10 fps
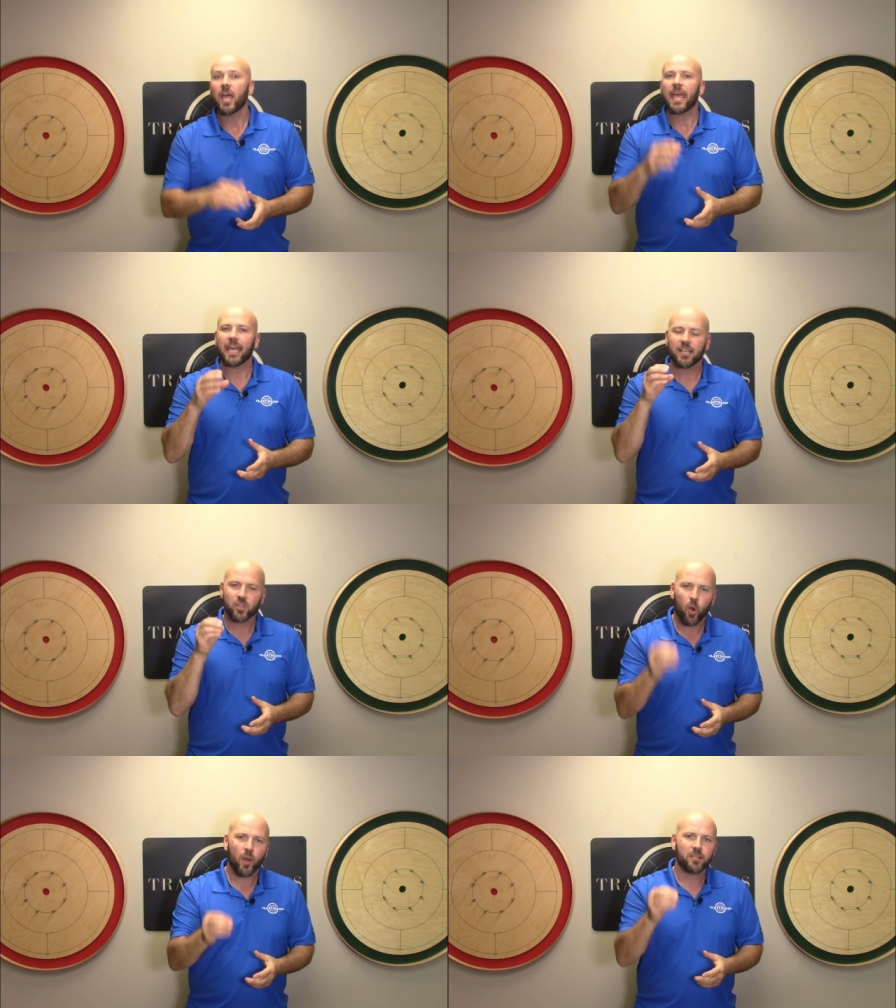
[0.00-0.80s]
It is
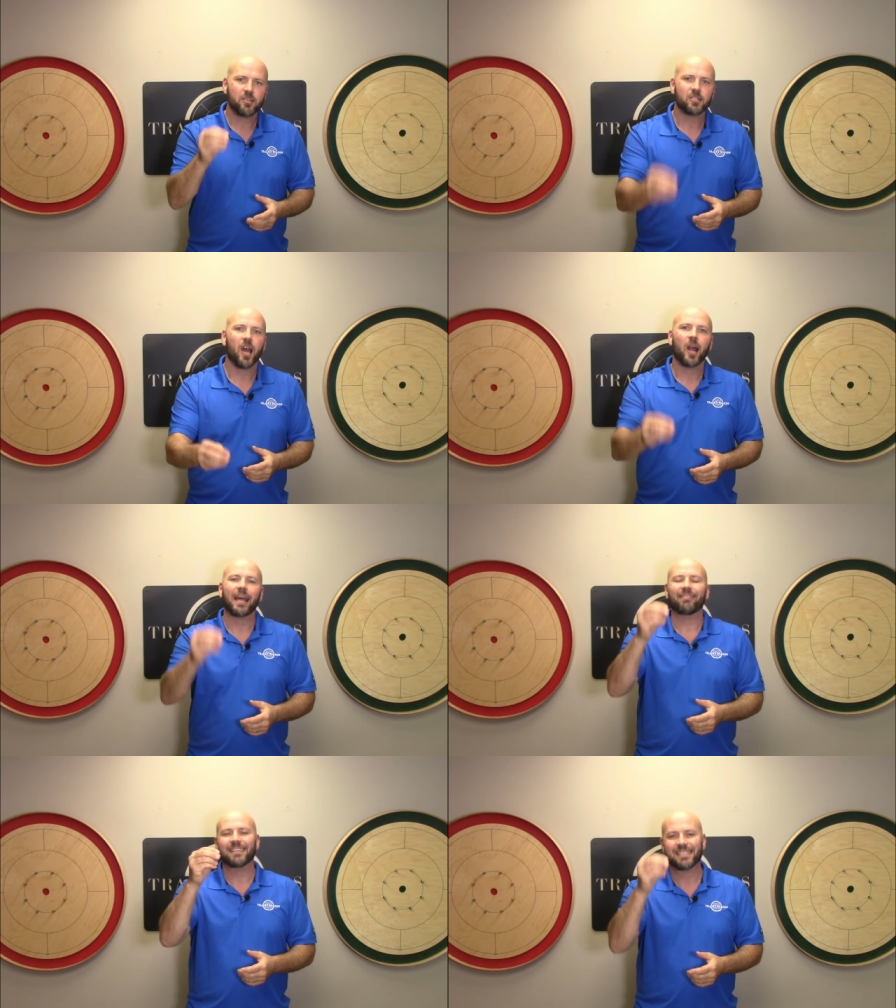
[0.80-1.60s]
going to start
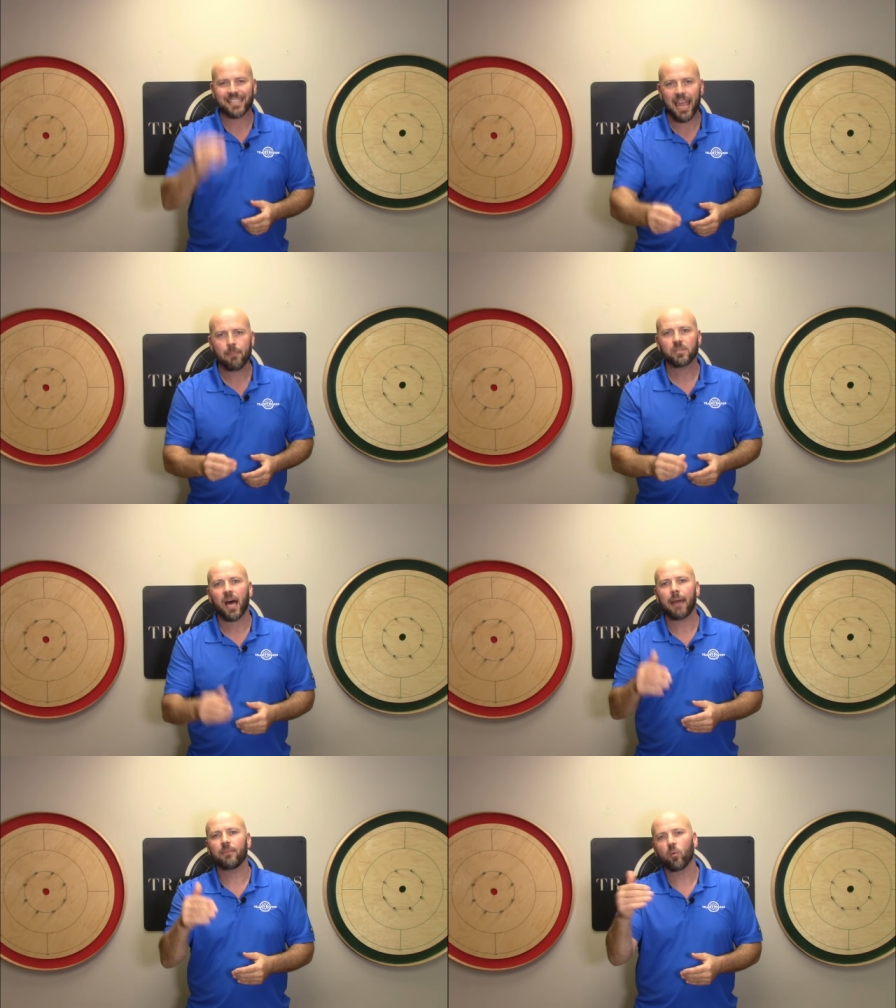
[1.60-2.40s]
at the same
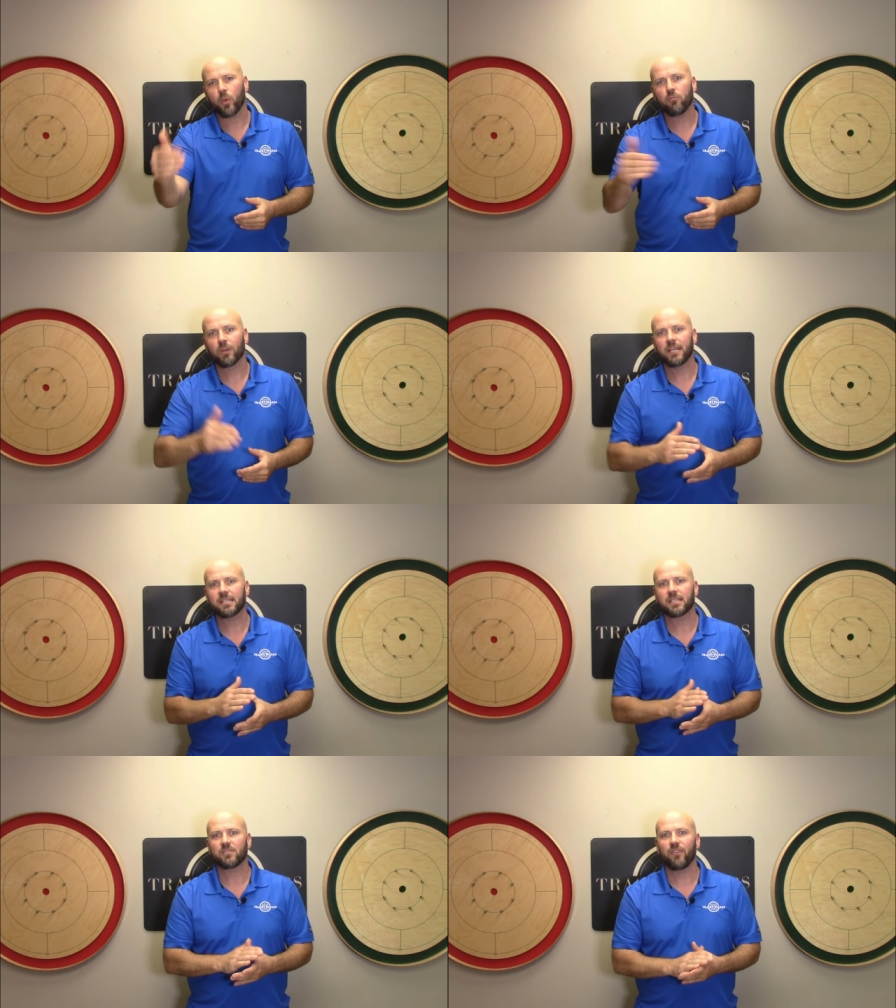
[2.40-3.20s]
time that we
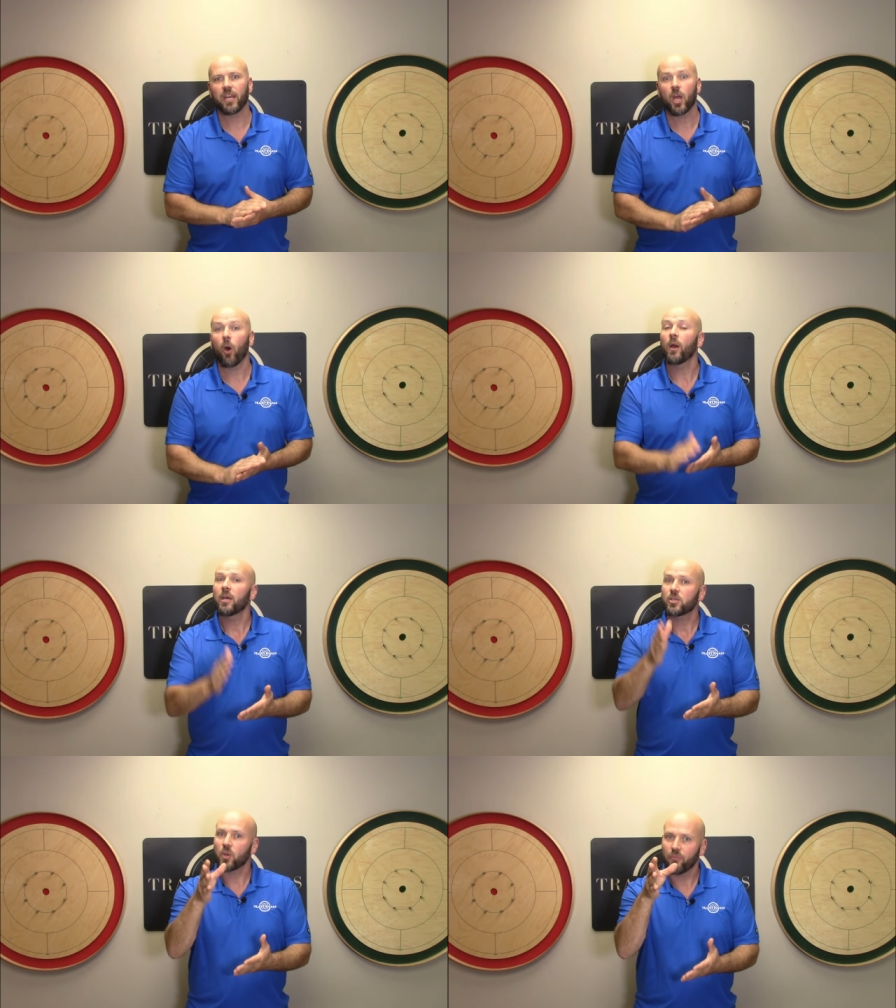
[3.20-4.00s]
release this video.
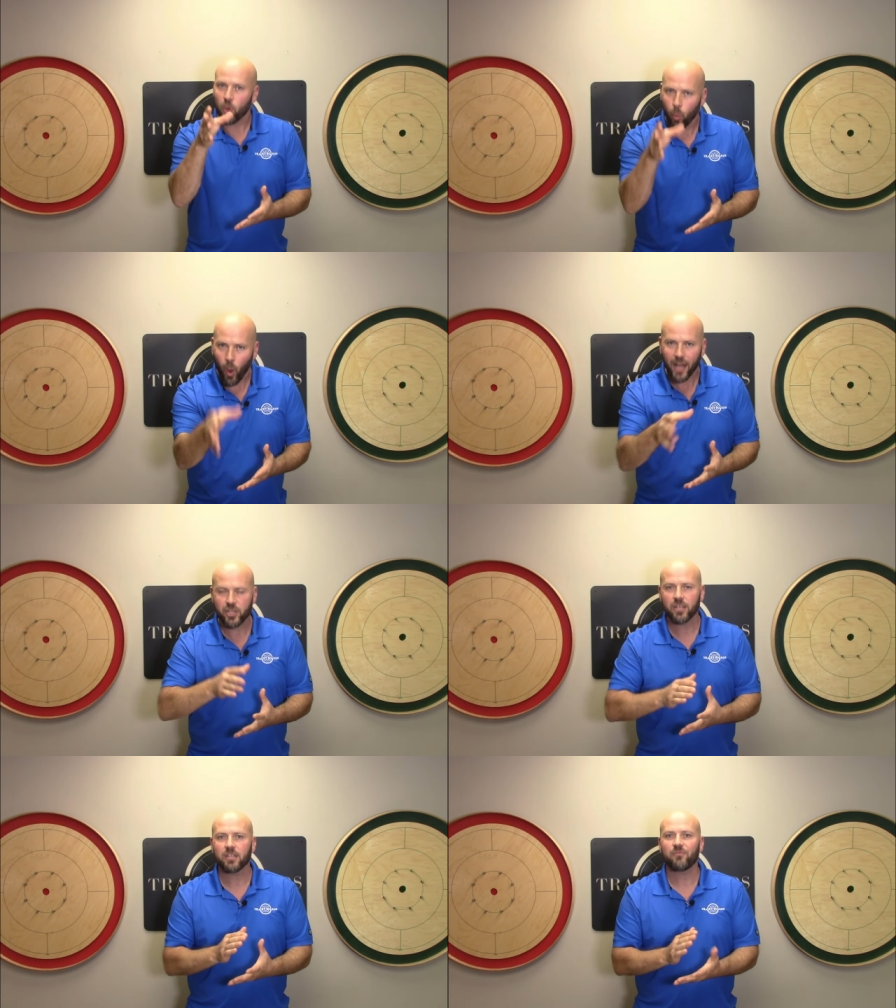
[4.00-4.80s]
So if you're
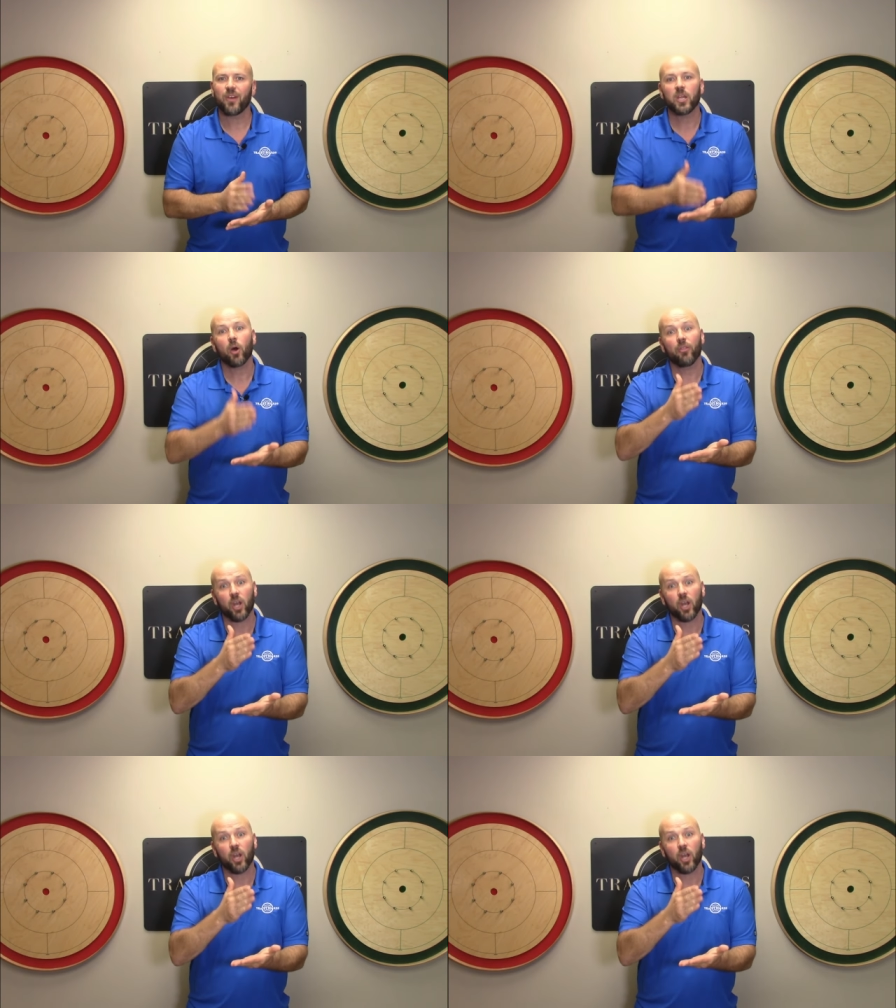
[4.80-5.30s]
watching this video, the